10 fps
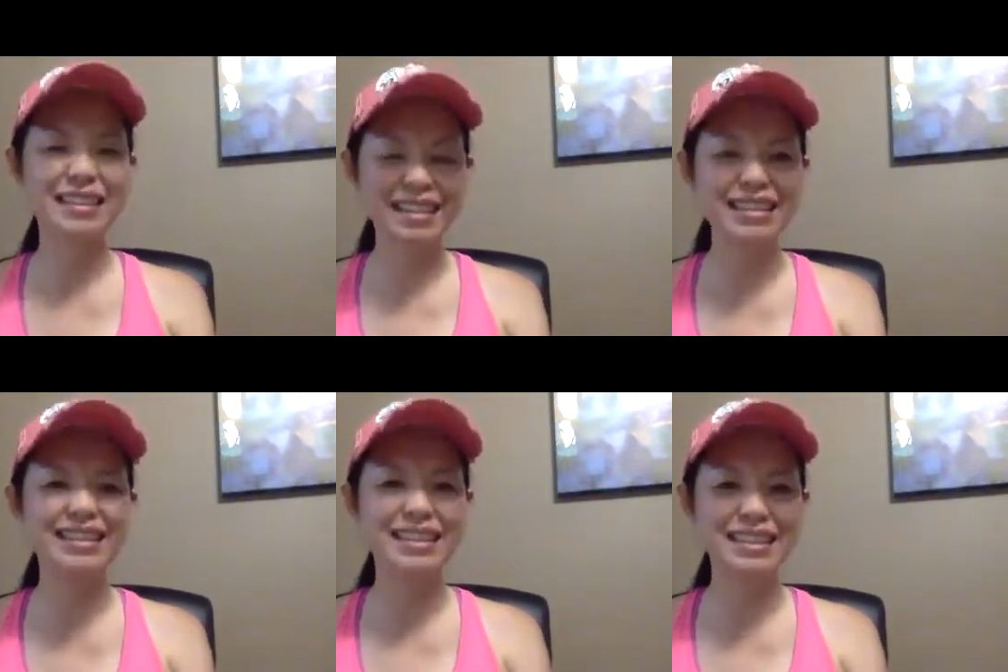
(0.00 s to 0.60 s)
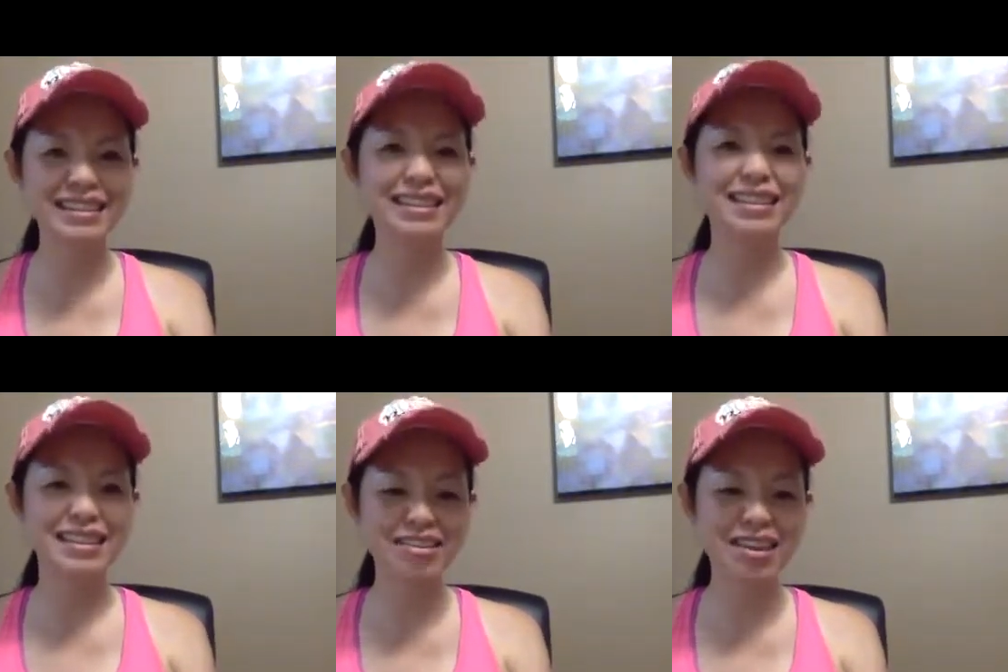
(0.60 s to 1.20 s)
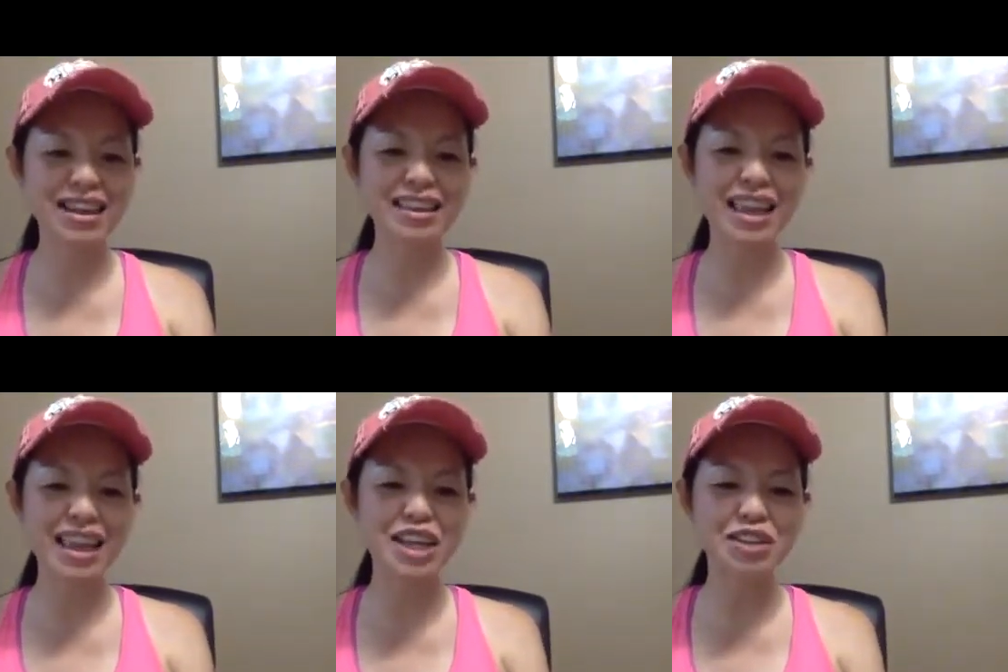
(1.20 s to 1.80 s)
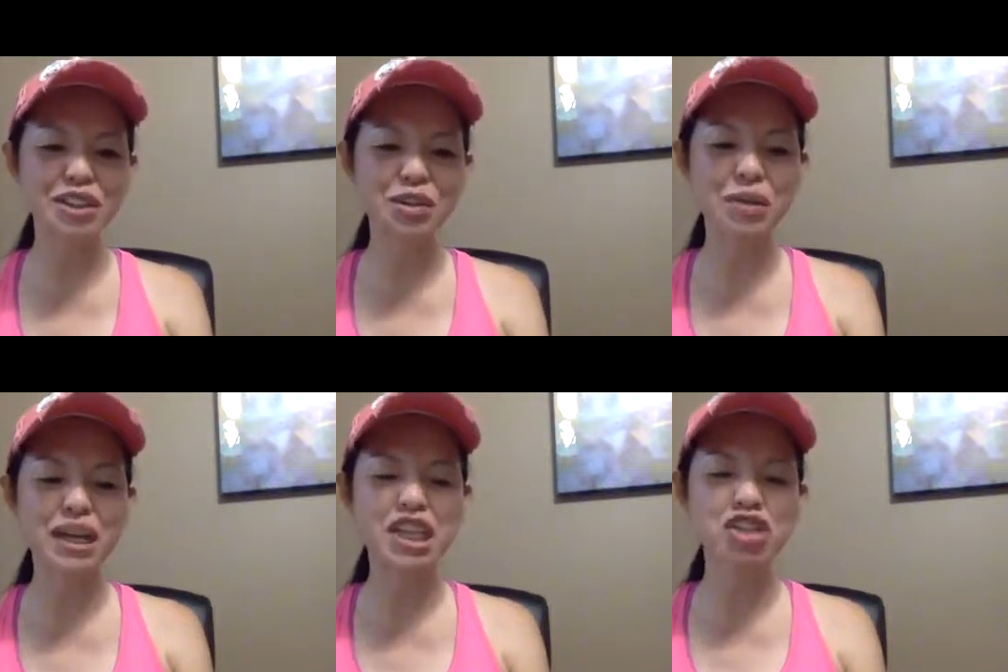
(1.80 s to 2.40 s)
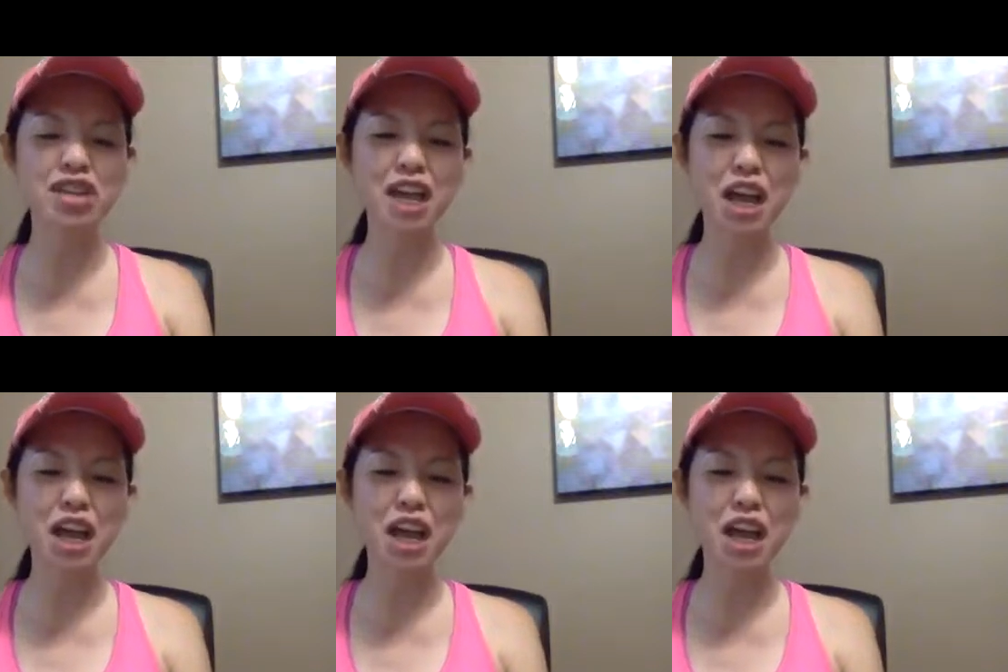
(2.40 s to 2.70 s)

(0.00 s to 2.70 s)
Yes, great, thank you so much.